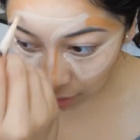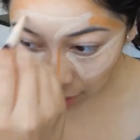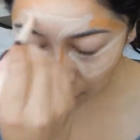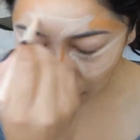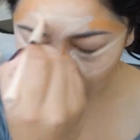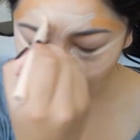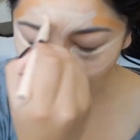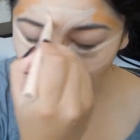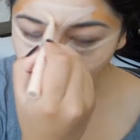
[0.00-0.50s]

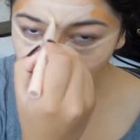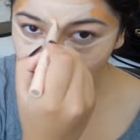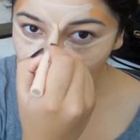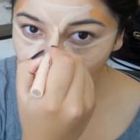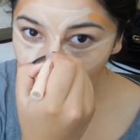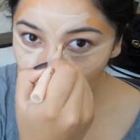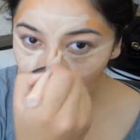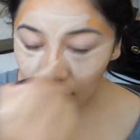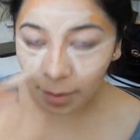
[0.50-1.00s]
Uh, I'm
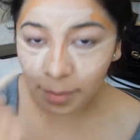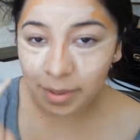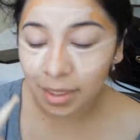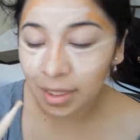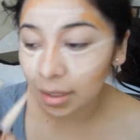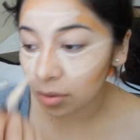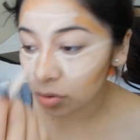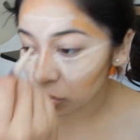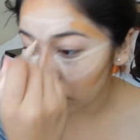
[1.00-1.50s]
making like an
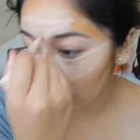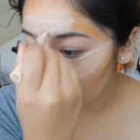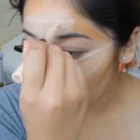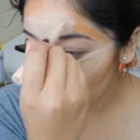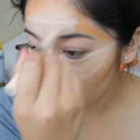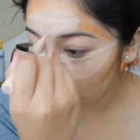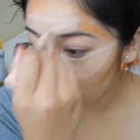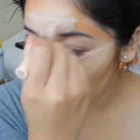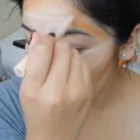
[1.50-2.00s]
upside-down
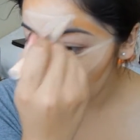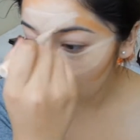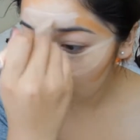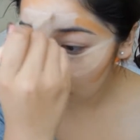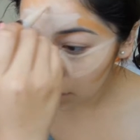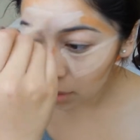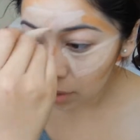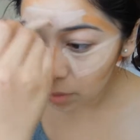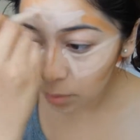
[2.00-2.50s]
triangle
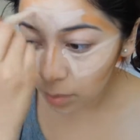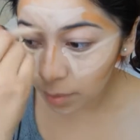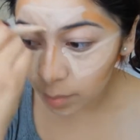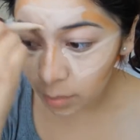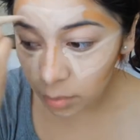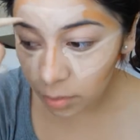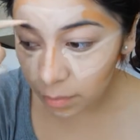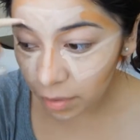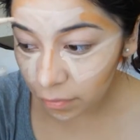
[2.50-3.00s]
when
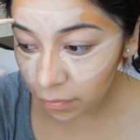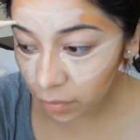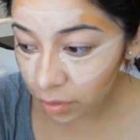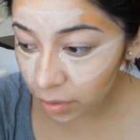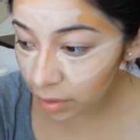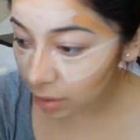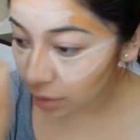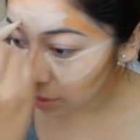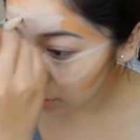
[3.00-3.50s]
I'm doing my
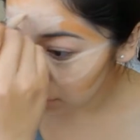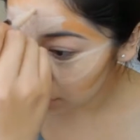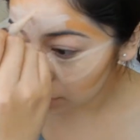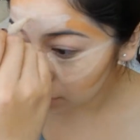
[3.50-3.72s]
forehead.